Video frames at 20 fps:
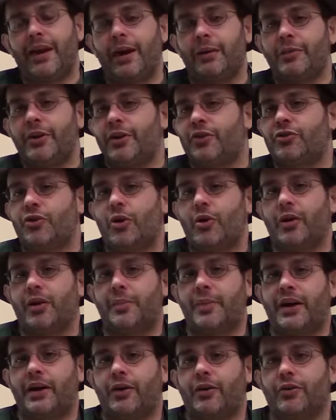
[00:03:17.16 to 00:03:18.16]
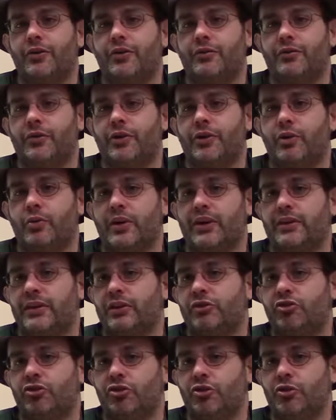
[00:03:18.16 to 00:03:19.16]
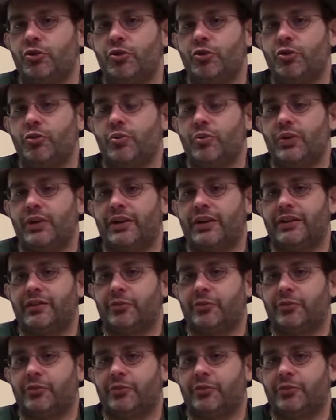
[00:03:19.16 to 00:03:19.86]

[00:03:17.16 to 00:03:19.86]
I'm going to talk about very quickly two